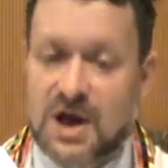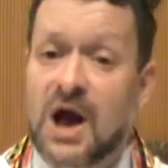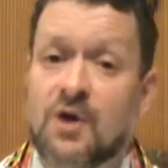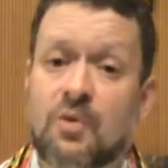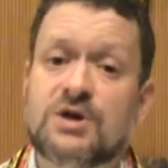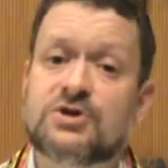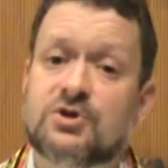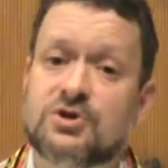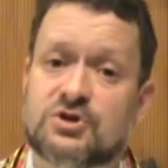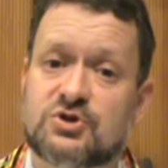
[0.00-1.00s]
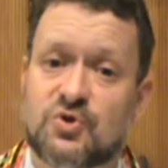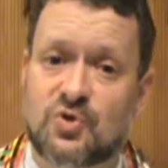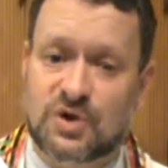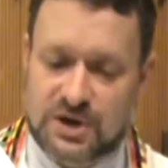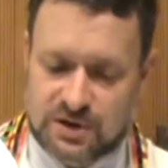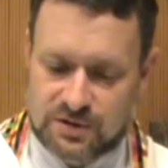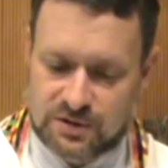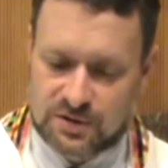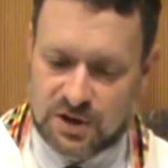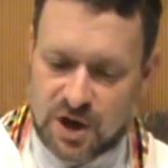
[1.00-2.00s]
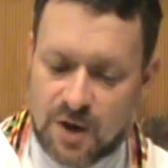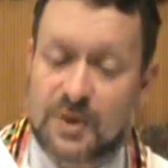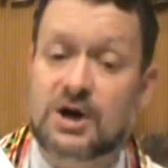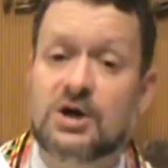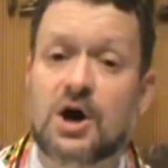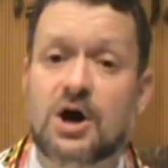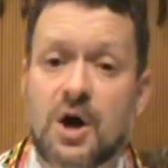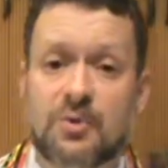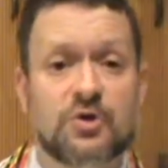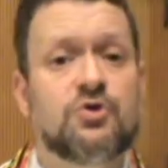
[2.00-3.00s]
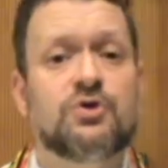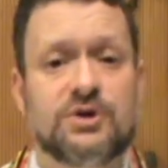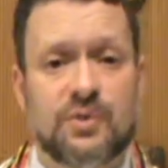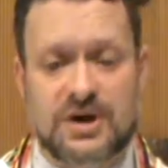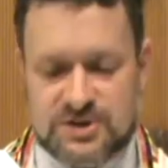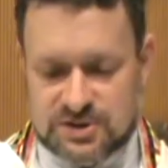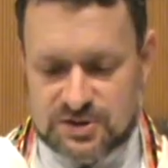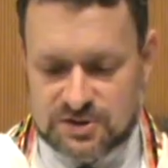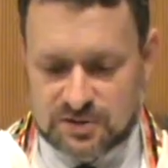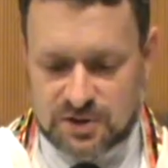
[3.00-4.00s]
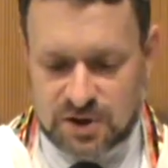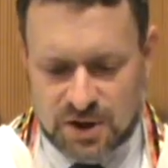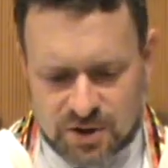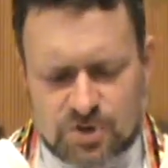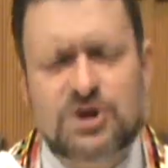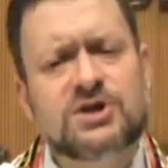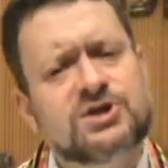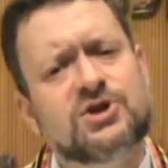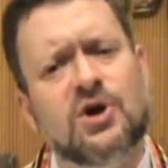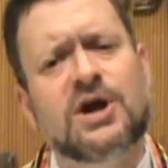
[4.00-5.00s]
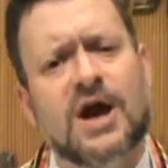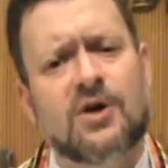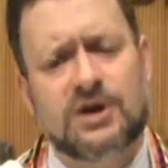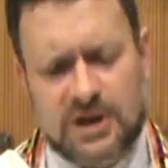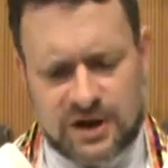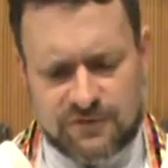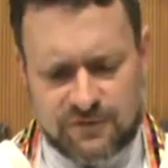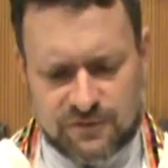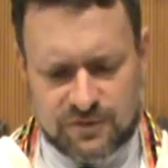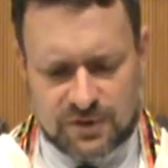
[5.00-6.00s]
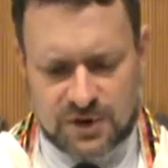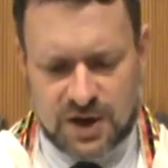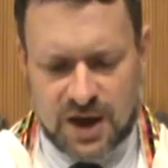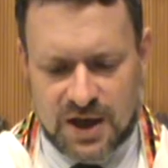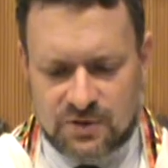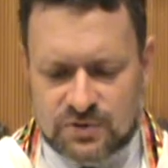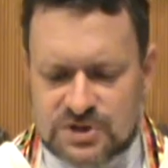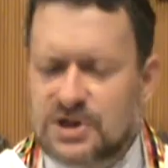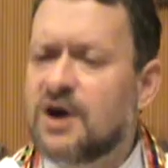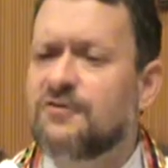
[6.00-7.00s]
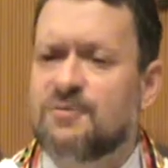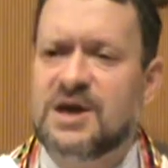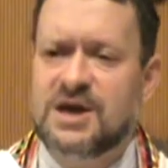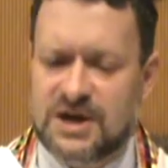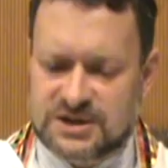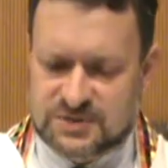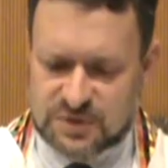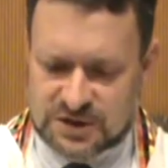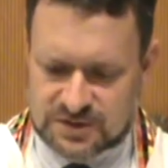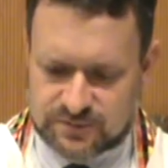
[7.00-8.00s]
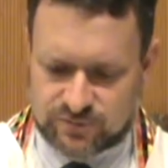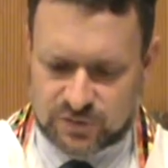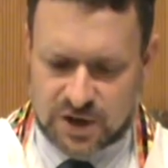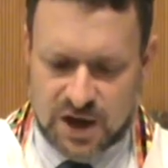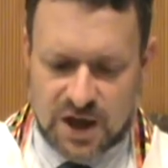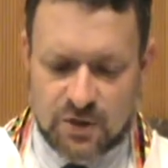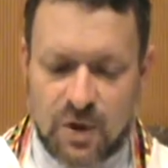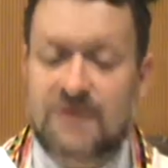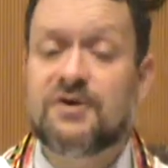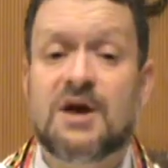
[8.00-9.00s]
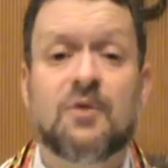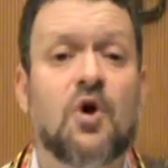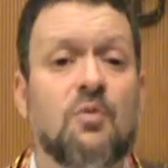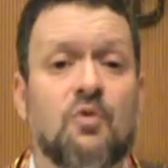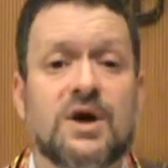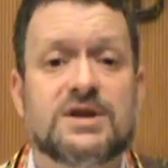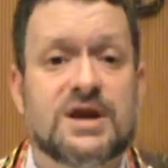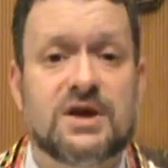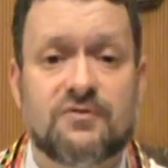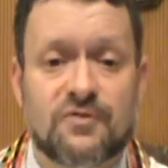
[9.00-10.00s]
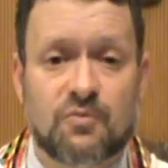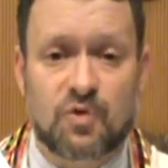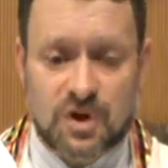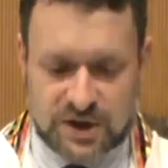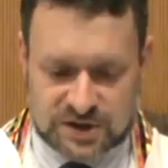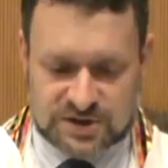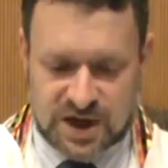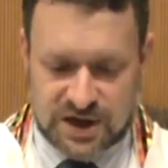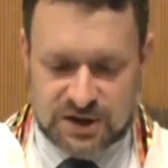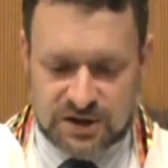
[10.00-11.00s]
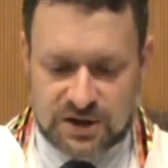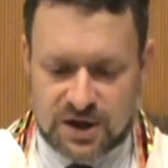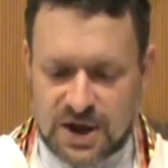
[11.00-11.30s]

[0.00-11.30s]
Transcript: I once heard a story about a young couple, newlyweds. They're just starting out in life, and it was tough making ends meet. And the wife came home one day from work excitedly,